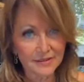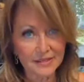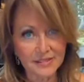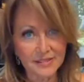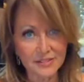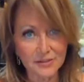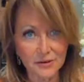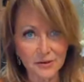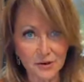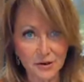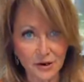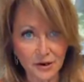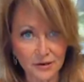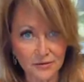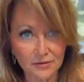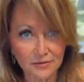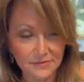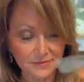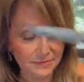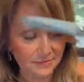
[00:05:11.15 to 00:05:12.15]
These are
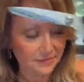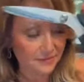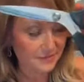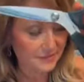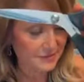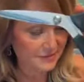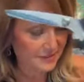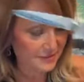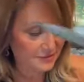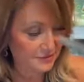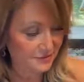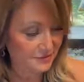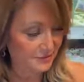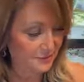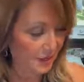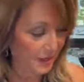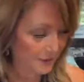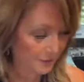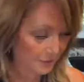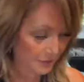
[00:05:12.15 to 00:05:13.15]
our scissors,
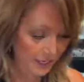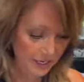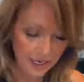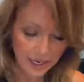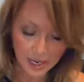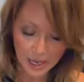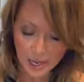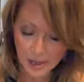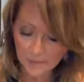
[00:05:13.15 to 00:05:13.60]
by the way.